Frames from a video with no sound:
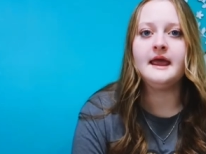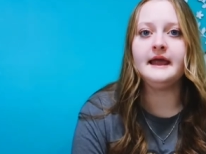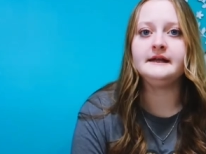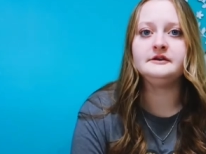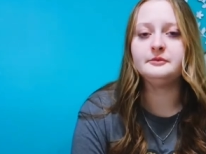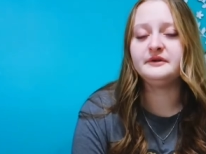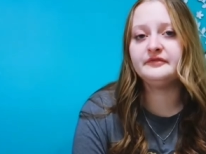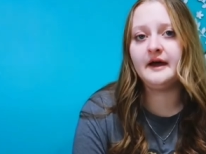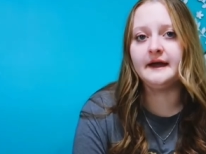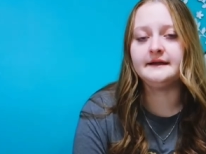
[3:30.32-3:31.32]
and you'll be
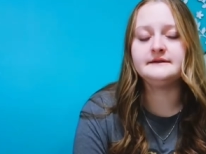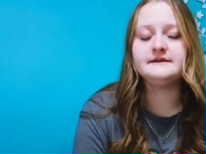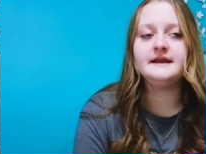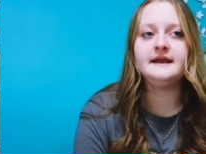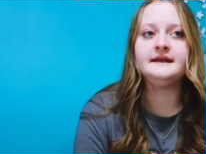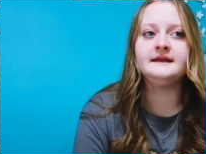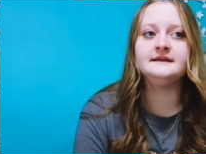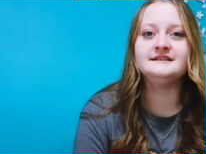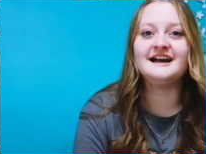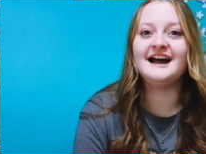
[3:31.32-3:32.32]
fine.
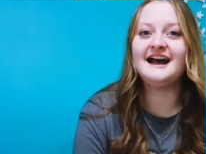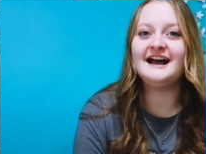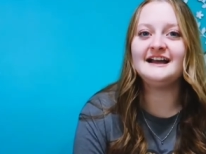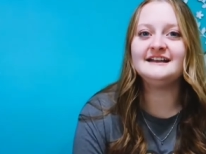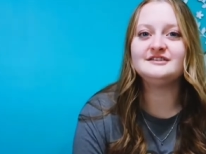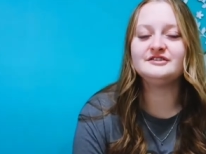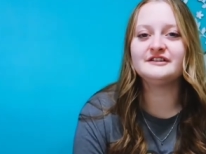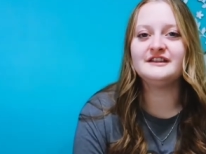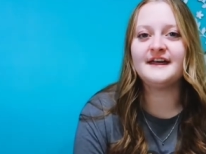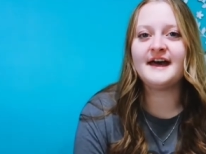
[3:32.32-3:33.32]
And I
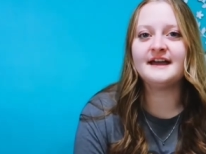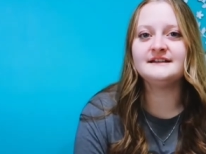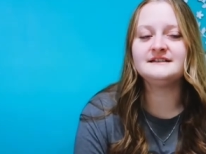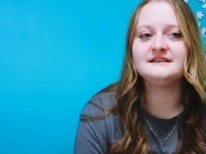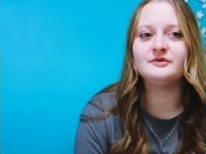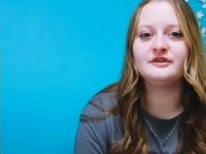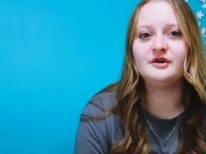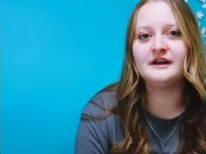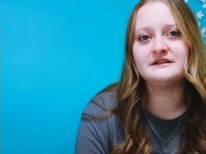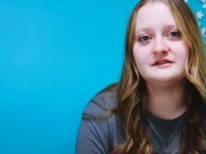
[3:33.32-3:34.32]
took that with a
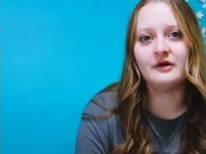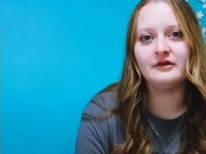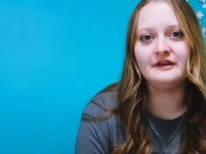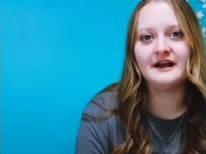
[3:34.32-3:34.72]
grain of salt.